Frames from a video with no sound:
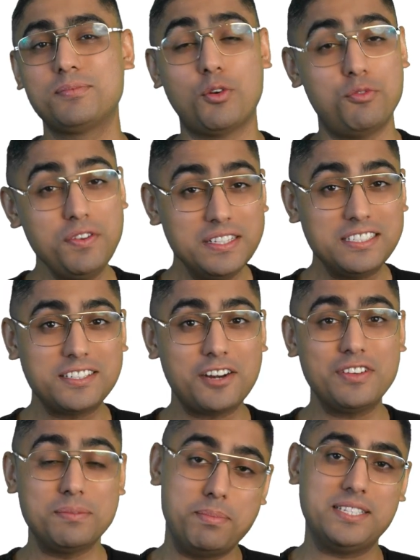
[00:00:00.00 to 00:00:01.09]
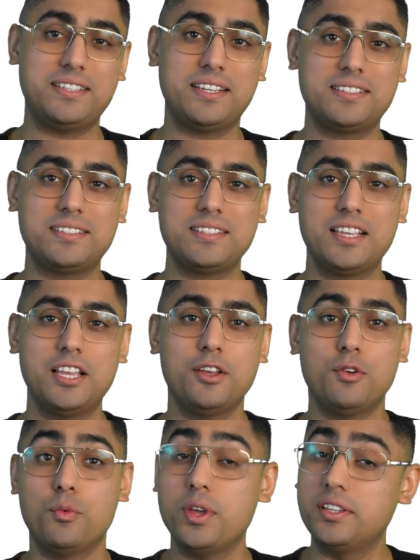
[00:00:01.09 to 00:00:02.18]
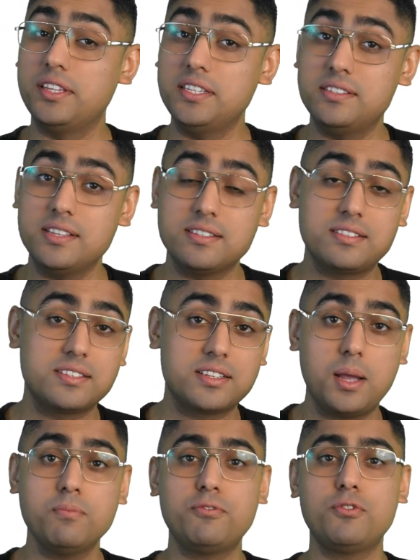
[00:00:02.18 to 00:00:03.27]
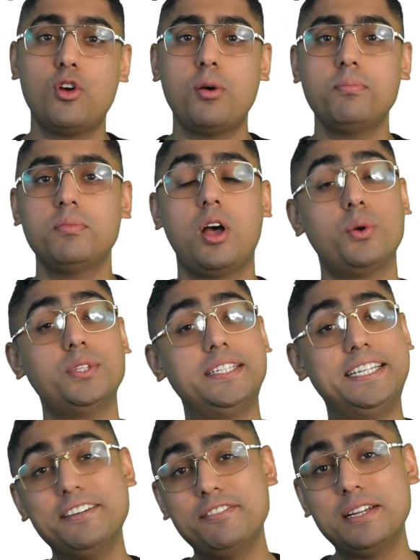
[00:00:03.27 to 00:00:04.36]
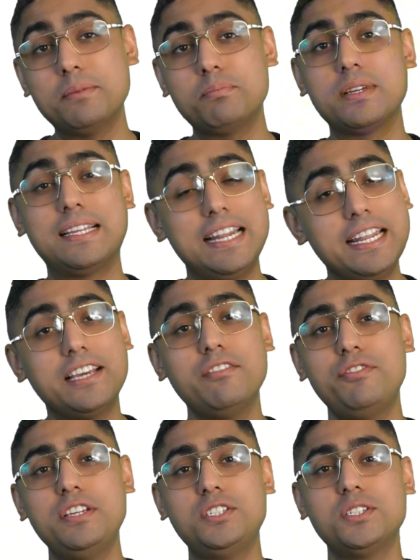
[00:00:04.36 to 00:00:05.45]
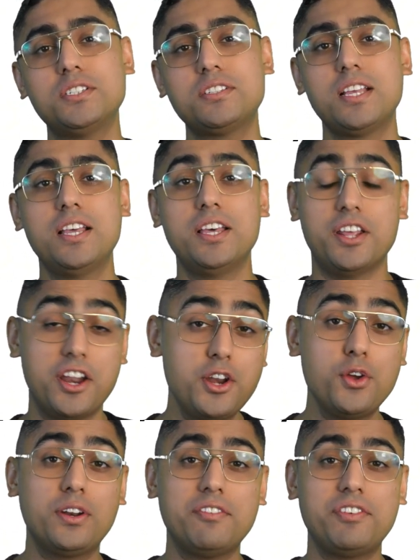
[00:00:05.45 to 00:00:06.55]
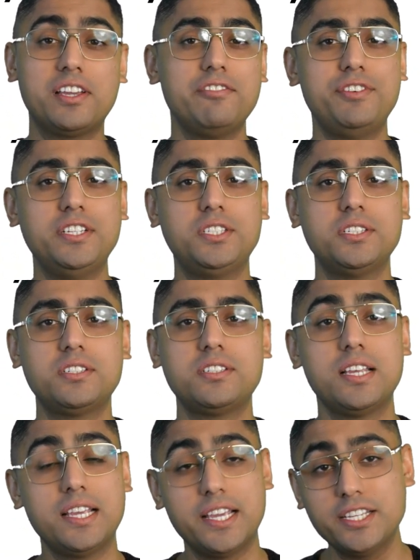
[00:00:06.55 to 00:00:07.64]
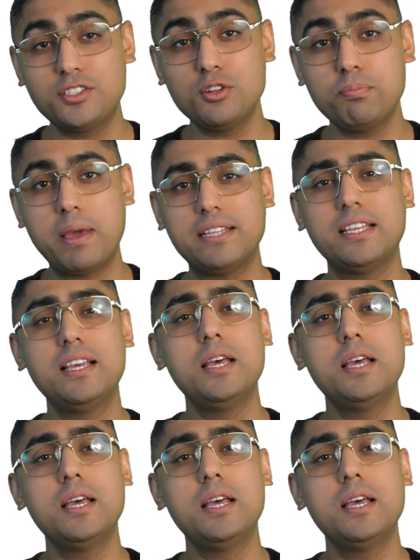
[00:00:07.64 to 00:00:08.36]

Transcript: Now we will start with basics, where these cysts come from, how they develop, clinical features, radiographical features, histopath,